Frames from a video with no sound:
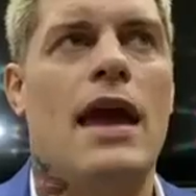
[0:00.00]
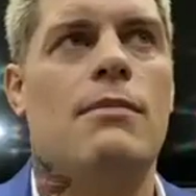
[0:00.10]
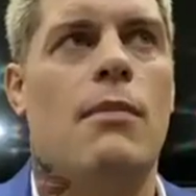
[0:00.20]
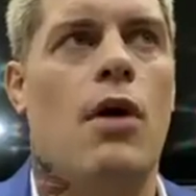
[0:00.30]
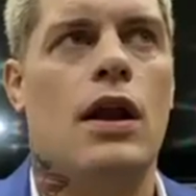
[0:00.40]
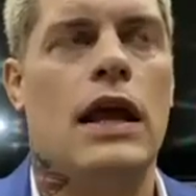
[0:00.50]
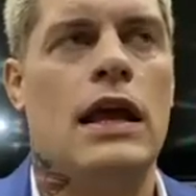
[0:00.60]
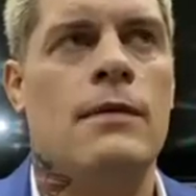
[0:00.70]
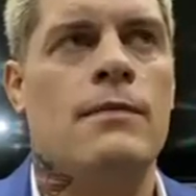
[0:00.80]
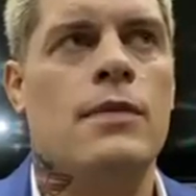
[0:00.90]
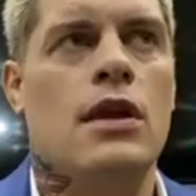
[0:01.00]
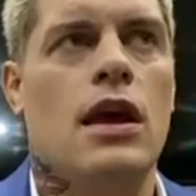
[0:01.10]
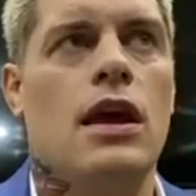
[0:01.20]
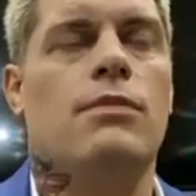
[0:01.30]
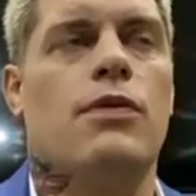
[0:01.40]
money
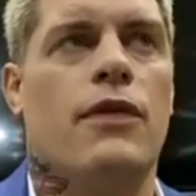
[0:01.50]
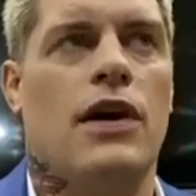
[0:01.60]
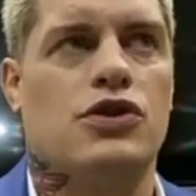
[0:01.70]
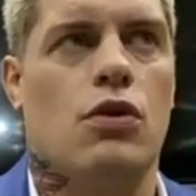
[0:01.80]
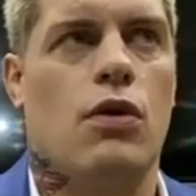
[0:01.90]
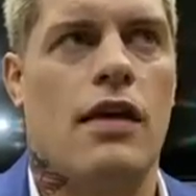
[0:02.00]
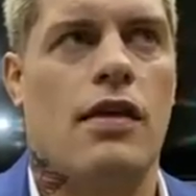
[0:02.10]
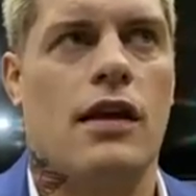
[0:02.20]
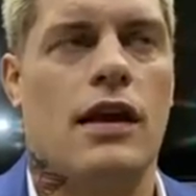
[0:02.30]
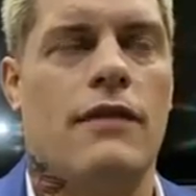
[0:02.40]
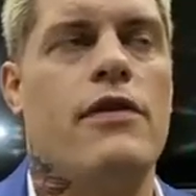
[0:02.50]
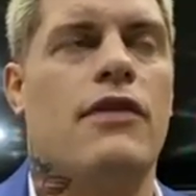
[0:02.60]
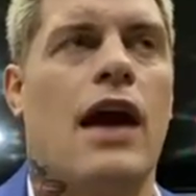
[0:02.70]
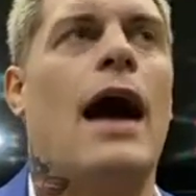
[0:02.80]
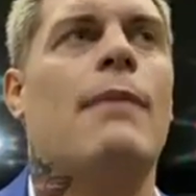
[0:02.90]
in professional wrestling, if you've
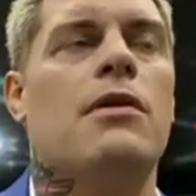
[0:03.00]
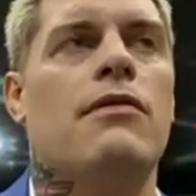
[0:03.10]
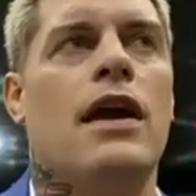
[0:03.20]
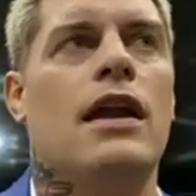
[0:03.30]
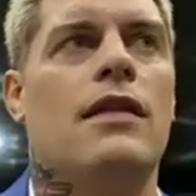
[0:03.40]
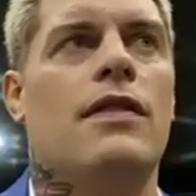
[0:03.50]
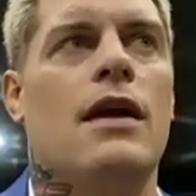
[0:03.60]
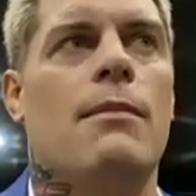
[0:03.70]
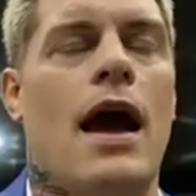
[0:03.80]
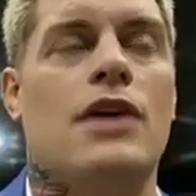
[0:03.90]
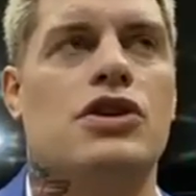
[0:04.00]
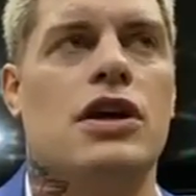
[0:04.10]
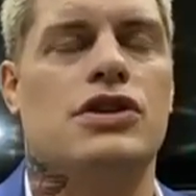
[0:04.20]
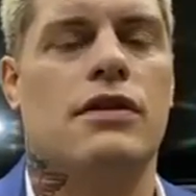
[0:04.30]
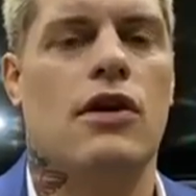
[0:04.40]
captivated the
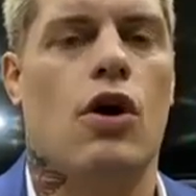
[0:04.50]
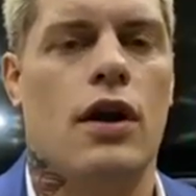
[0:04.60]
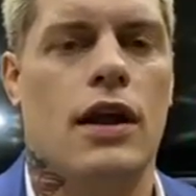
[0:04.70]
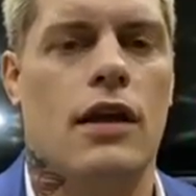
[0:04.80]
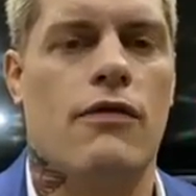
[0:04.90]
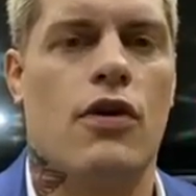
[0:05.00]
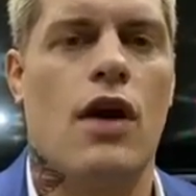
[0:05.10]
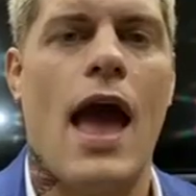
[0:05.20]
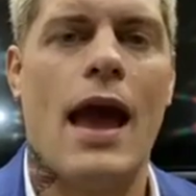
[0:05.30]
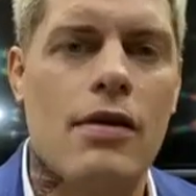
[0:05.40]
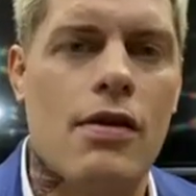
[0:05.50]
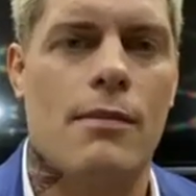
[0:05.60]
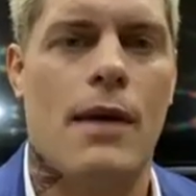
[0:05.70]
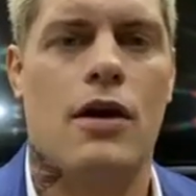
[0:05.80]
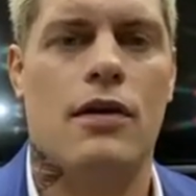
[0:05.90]
imagination of the audience for X
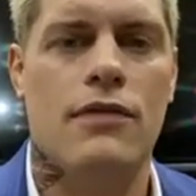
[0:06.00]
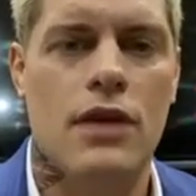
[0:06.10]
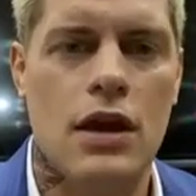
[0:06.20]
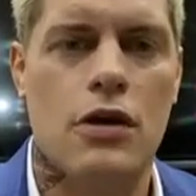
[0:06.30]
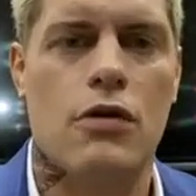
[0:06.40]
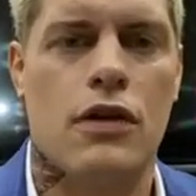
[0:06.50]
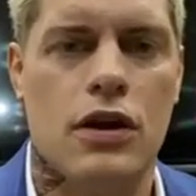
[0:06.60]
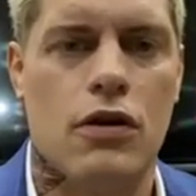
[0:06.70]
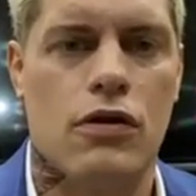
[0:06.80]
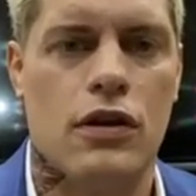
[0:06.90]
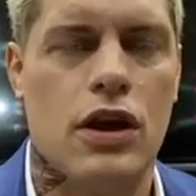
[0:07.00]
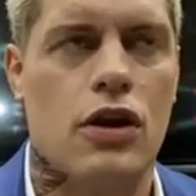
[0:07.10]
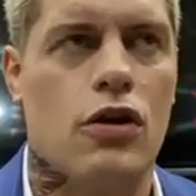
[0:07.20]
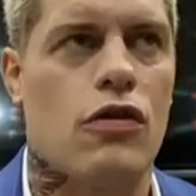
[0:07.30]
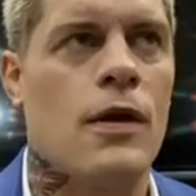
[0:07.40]
amount of years and years and
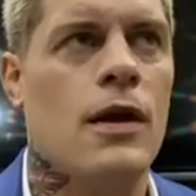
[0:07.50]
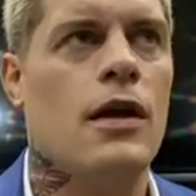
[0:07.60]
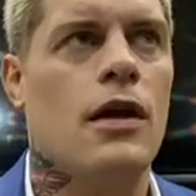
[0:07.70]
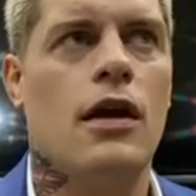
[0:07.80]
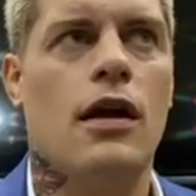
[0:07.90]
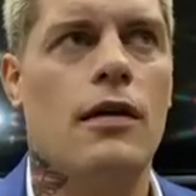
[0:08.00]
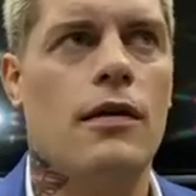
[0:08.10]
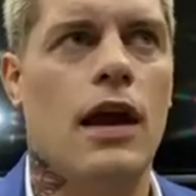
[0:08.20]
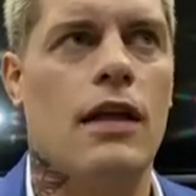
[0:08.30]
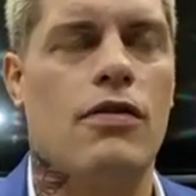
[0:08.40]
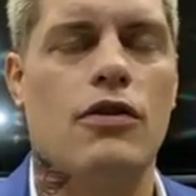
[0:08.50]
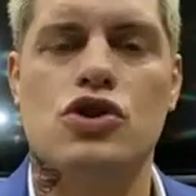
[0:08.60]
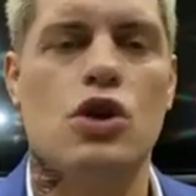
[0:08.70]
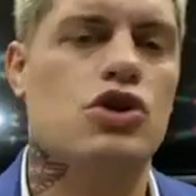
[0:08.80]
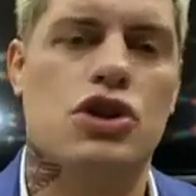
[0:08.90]
years, it's
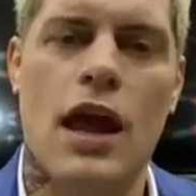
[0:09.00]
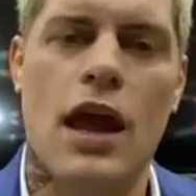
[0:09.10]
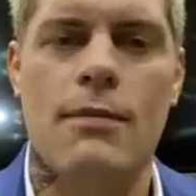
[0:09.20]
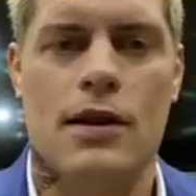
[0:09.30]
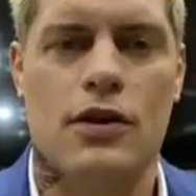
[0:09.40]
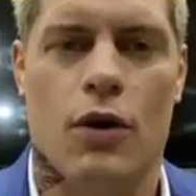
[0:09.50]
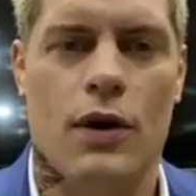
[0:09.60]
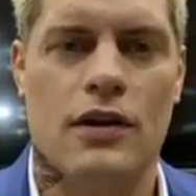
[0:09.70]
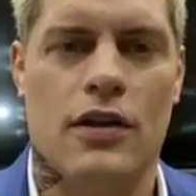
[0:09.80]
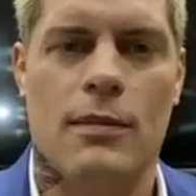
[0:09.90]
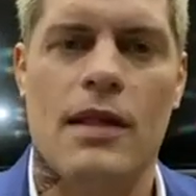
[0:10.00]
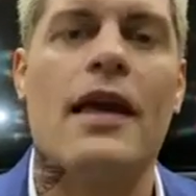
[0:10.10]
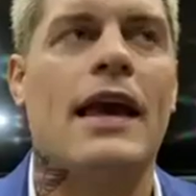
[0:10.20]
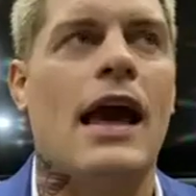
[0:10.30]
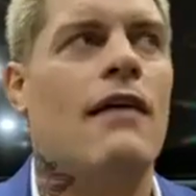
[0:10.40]
there's no shame in going to them. It's
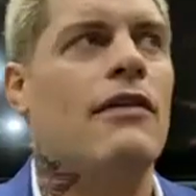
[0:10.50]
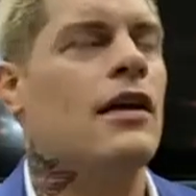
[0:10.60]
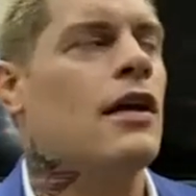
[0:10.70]
like having